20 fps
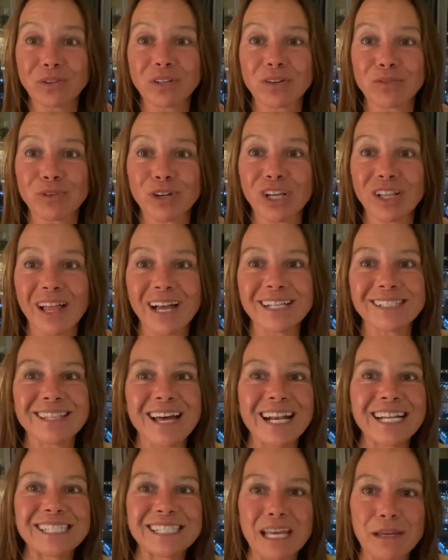and realize
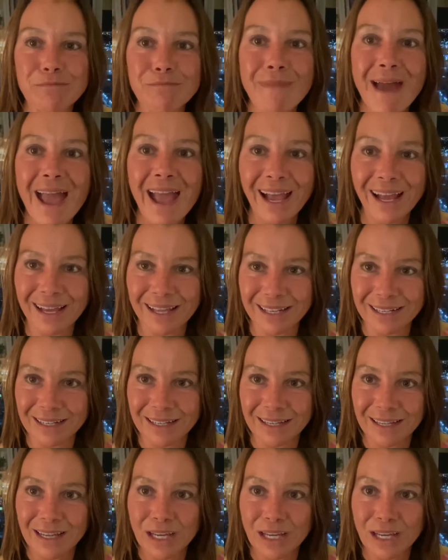that is a man